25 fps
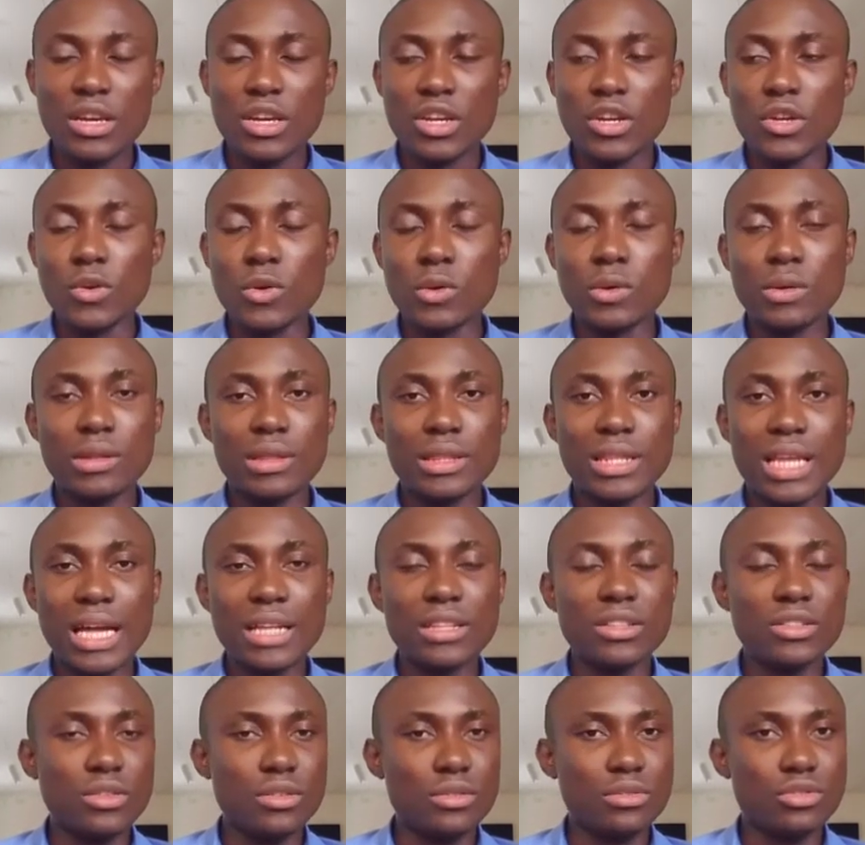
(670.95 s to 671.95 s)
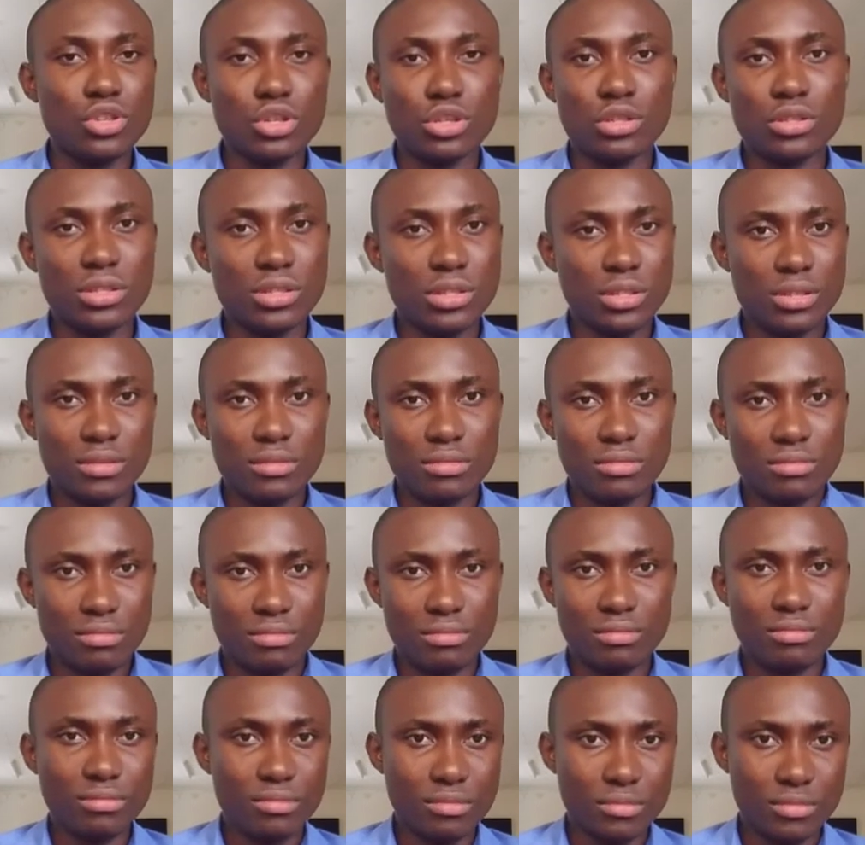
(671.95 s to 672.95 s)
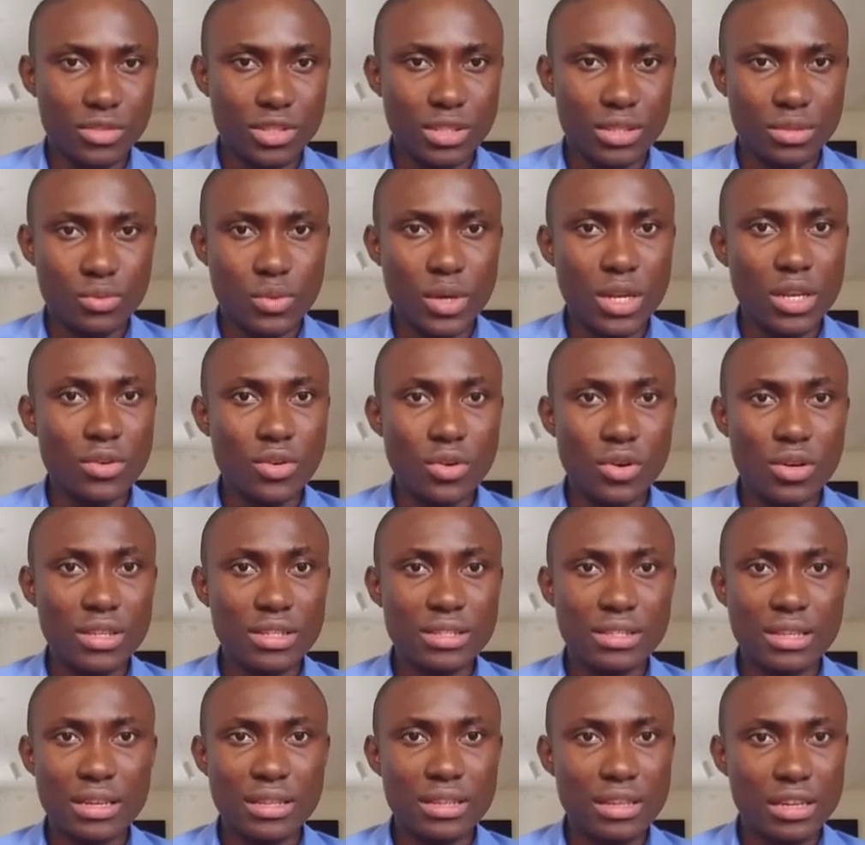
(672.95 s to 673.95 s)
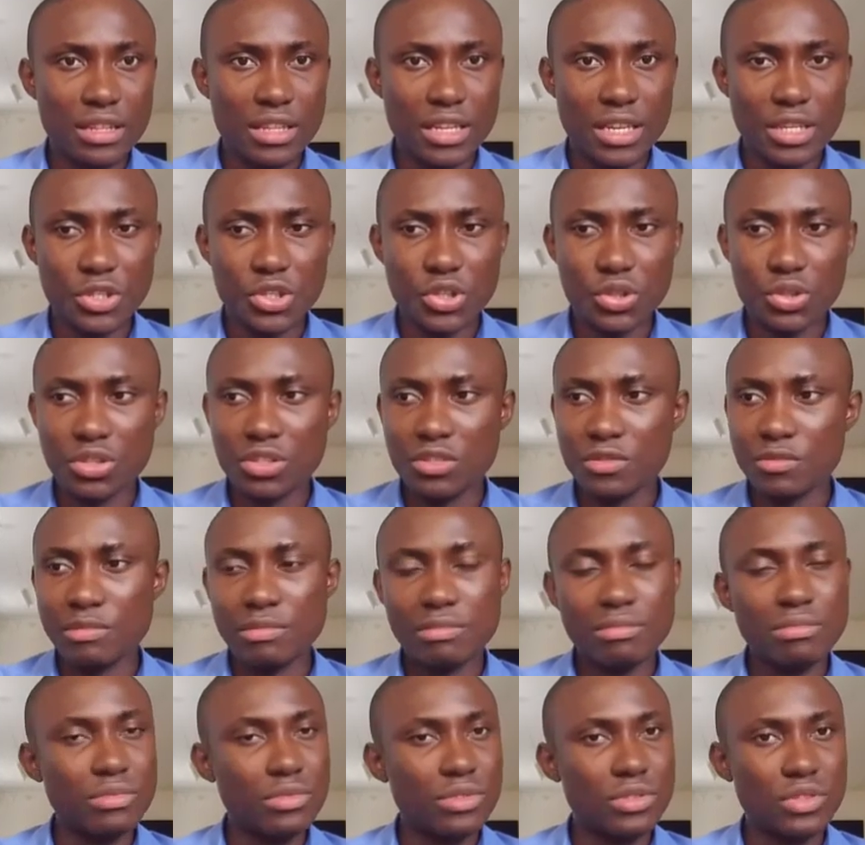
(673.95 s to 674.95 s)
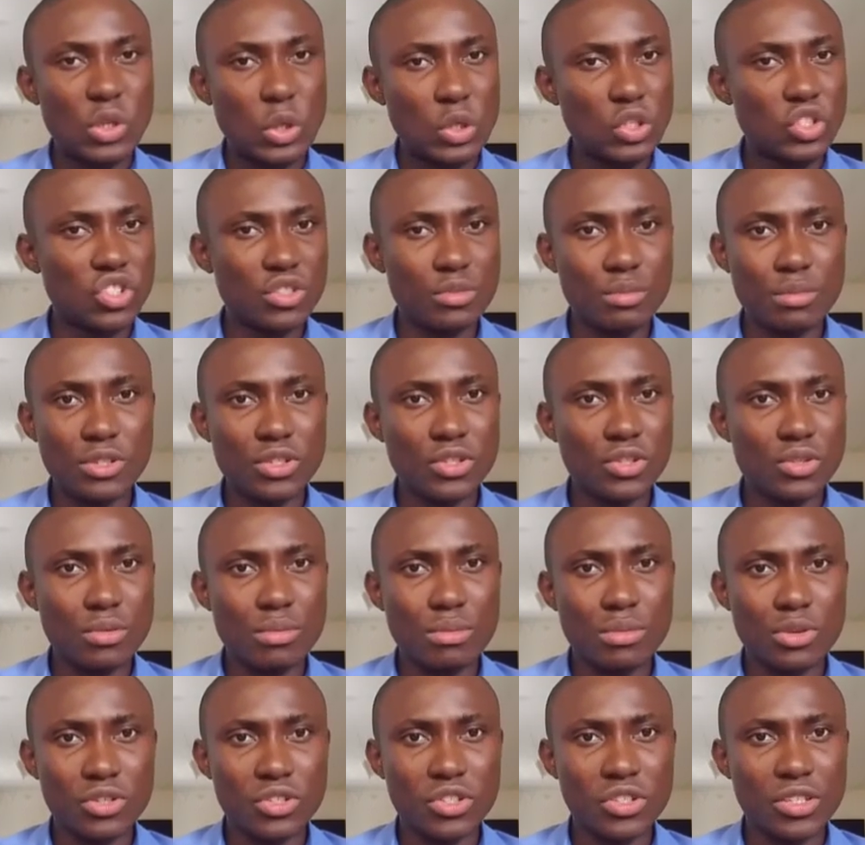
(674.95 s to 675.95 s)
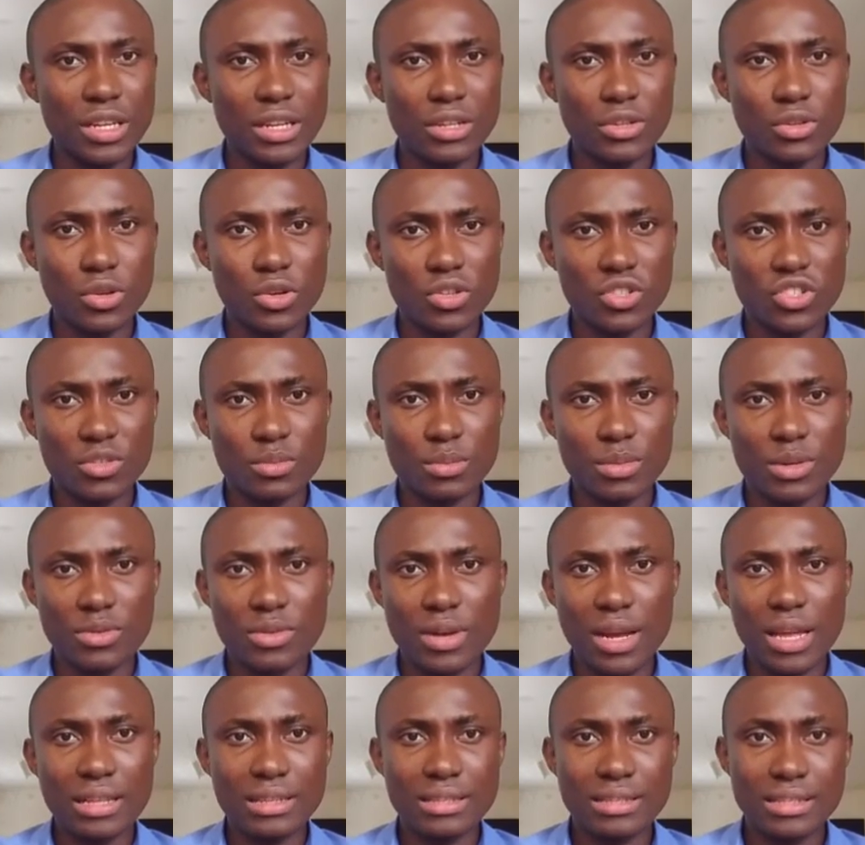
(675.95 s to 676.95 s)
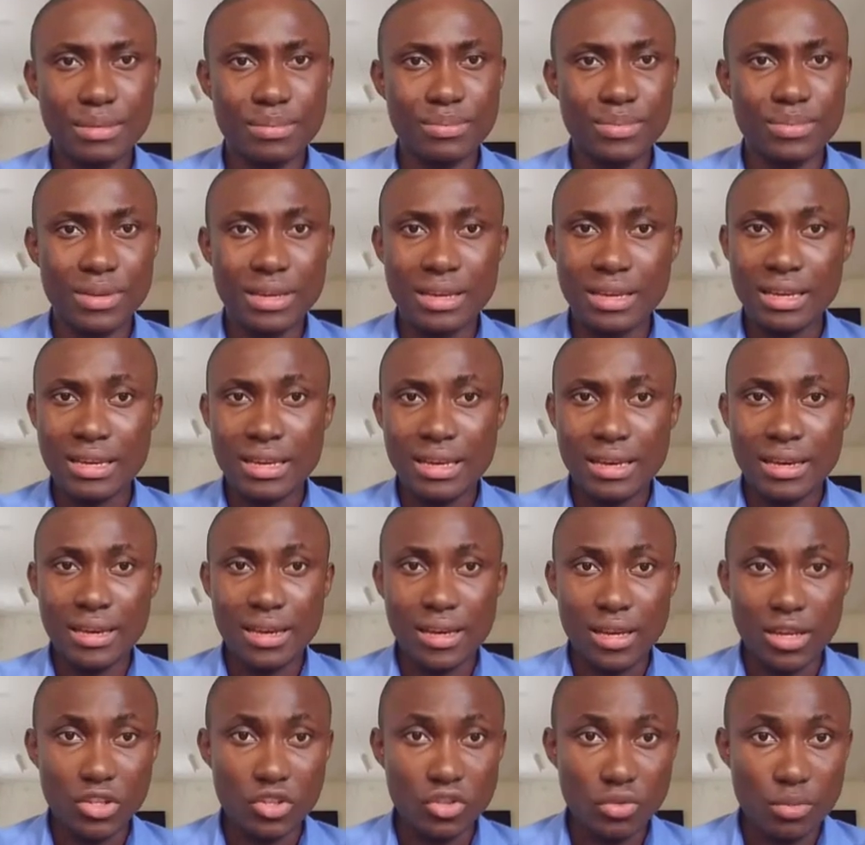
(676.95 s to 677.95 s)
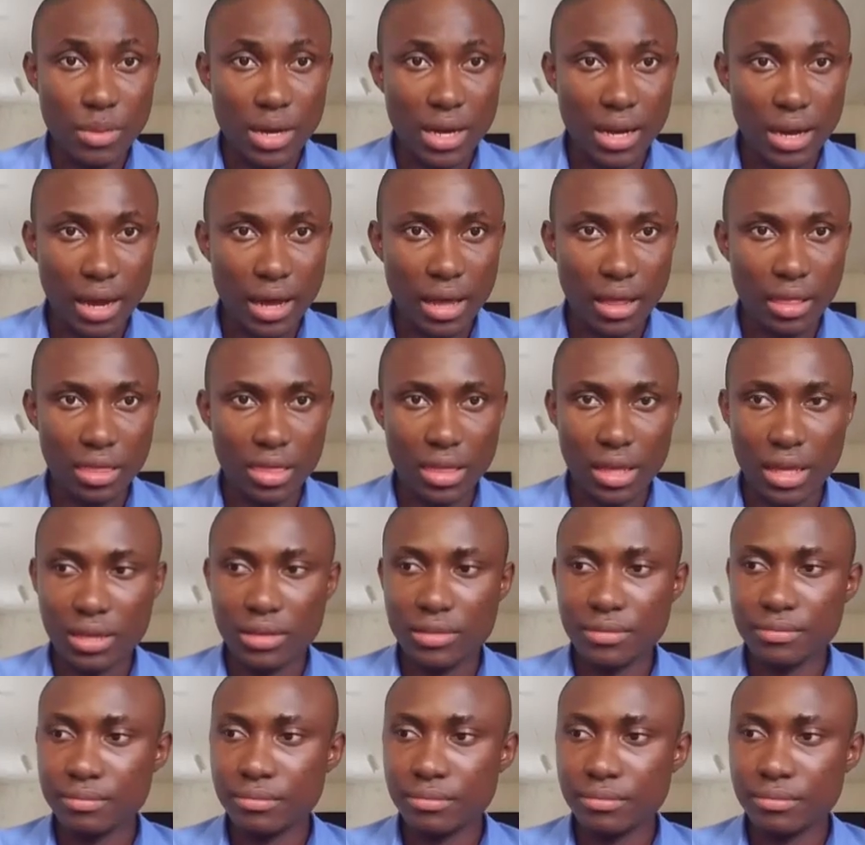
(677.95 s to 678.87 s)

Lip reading: That just, when Doggy said that, that just touched me so much. That touched me right deep into my heart, that